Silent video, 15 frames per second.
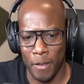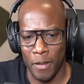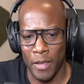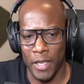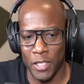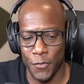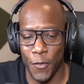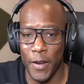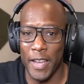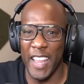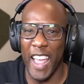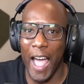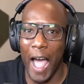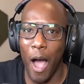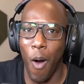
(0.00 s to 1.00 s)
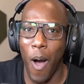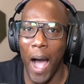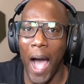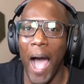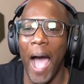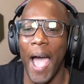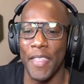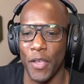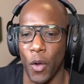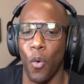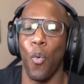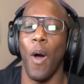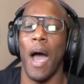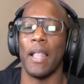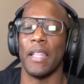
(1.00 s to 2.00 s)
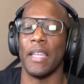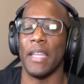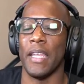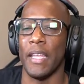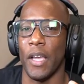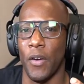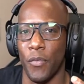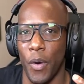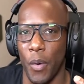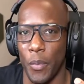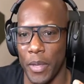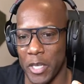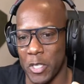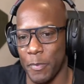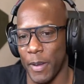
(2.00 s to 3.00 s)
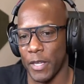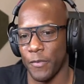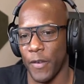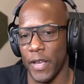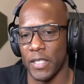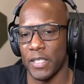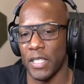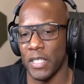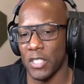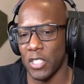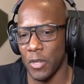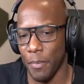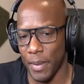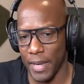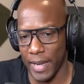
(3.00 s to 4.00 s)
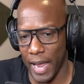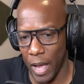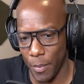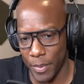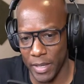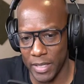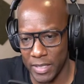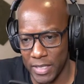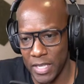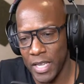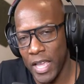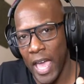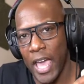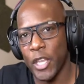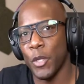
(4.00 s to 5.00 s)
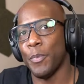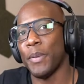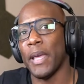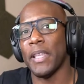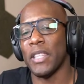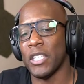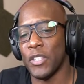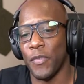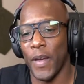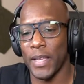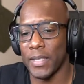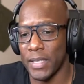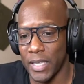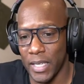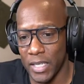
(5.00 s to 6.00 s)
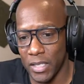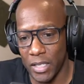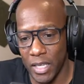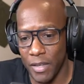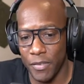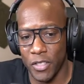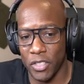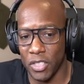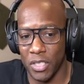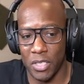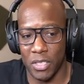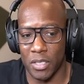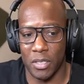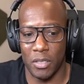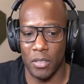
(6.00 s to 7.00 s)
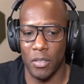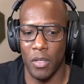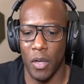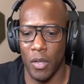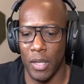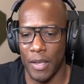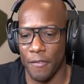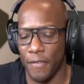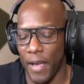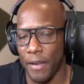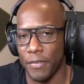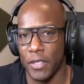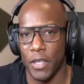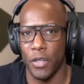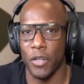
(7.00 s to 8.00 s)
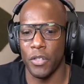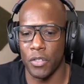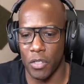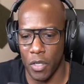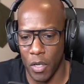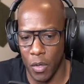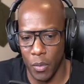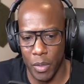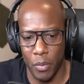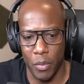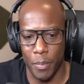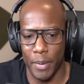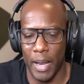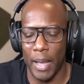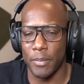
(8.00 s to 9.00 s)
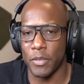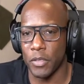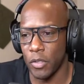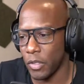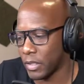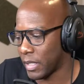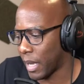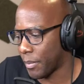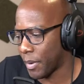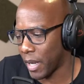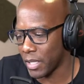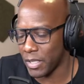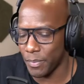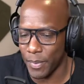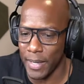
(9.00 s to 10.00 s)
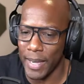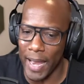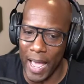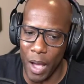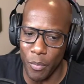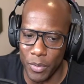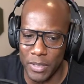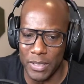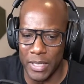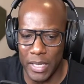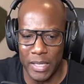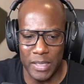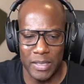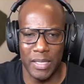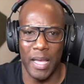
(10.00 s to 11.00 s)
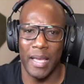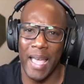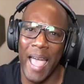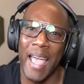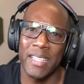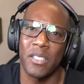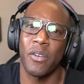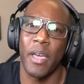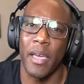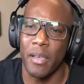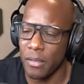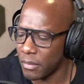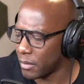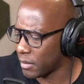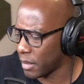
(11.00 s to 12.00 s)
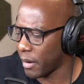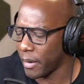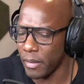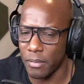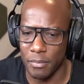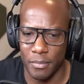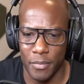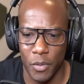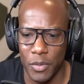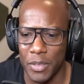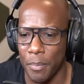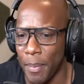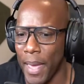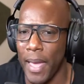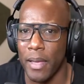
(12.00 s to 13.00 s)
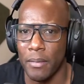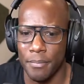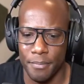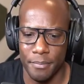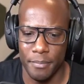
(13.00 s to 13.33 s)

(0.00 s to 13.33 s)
It's funny how high the quality of what we expect fight scenes to be now, because had you played this fight scene even just, you know, like 5-10 years ago, it would have been absolutely top notch. But now we see it, it's like, ah, it's okay. It's all right. It wasn't bad.